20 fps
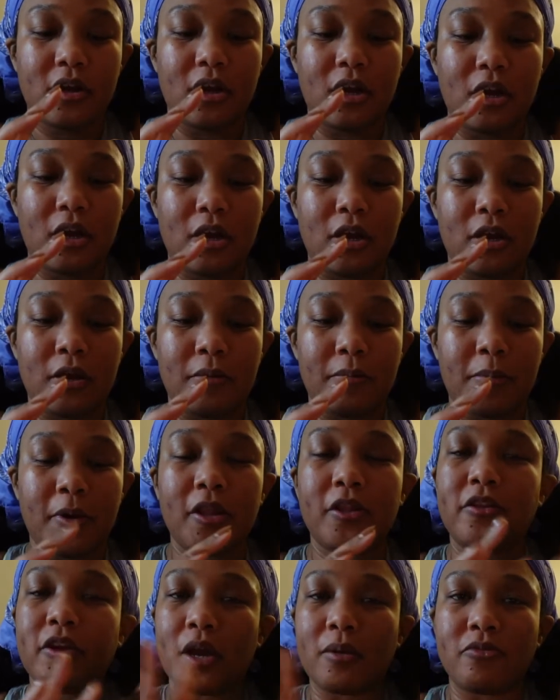Um, by
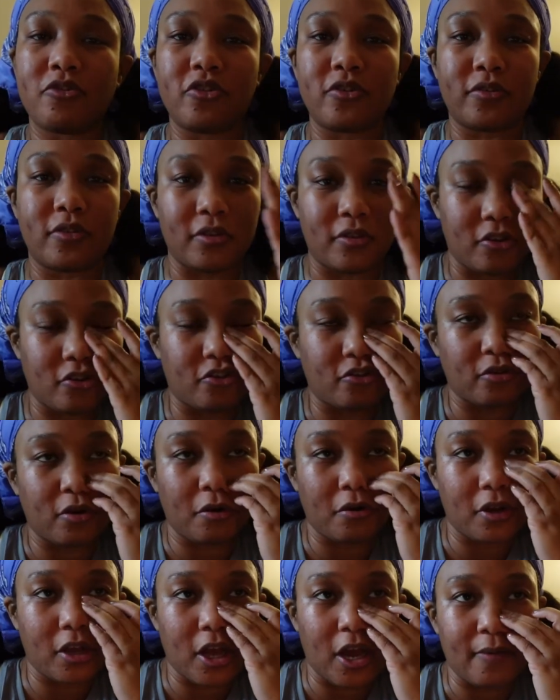the time she sees it, she'll
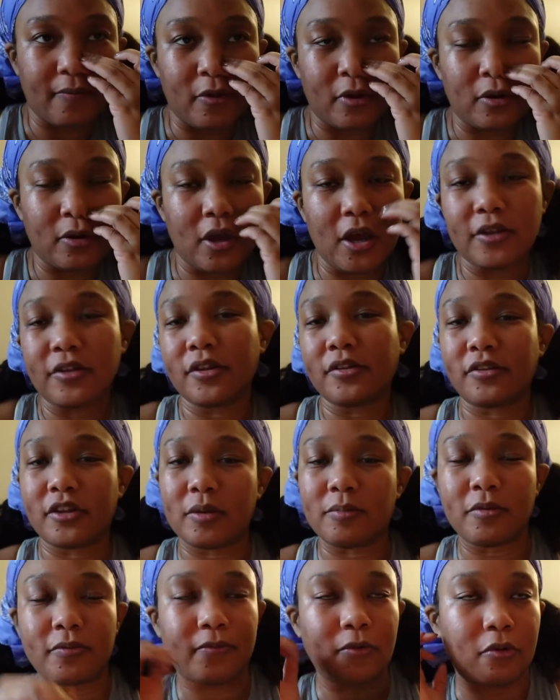already have it, as I
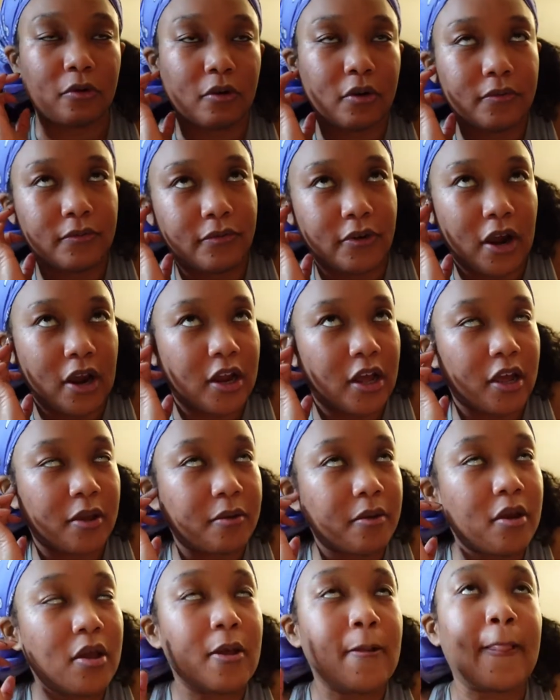said before on
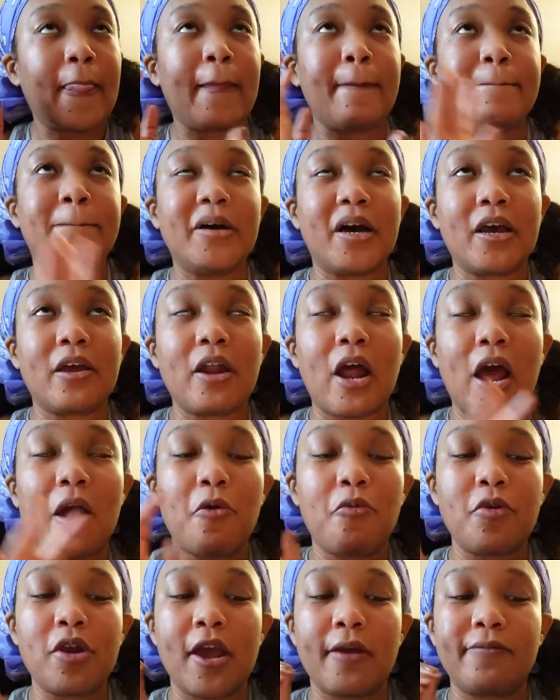Friday. But
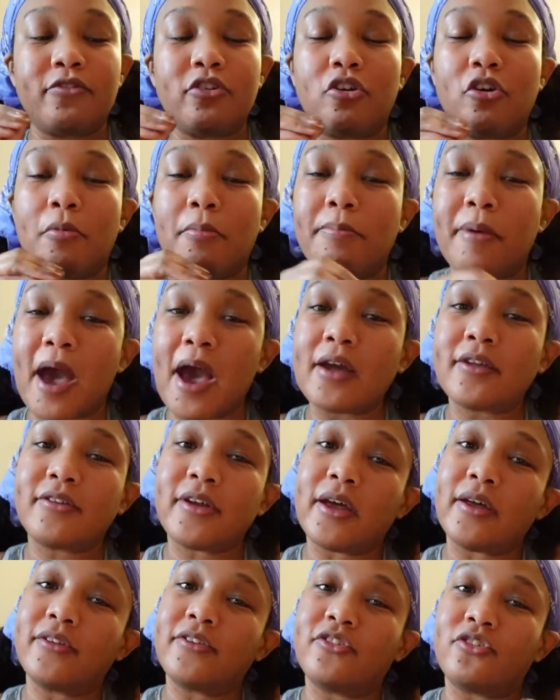we have to go back
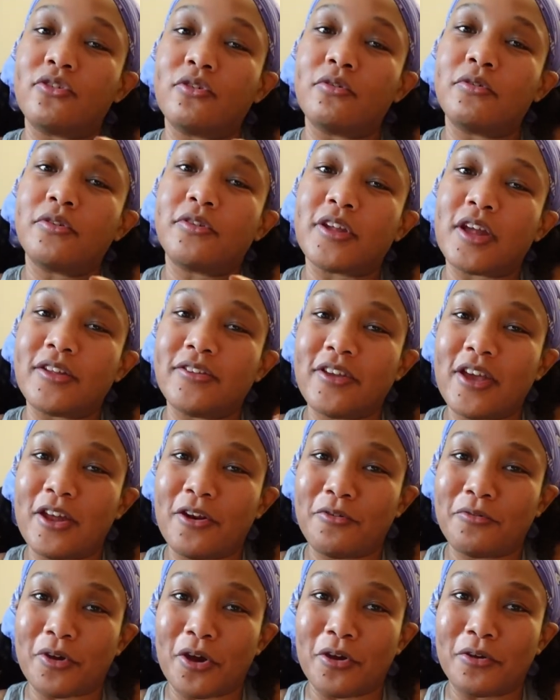down to
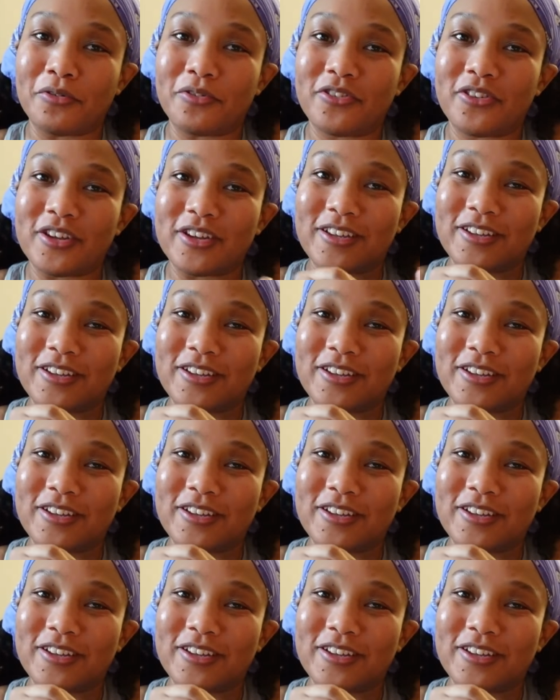Santana Row to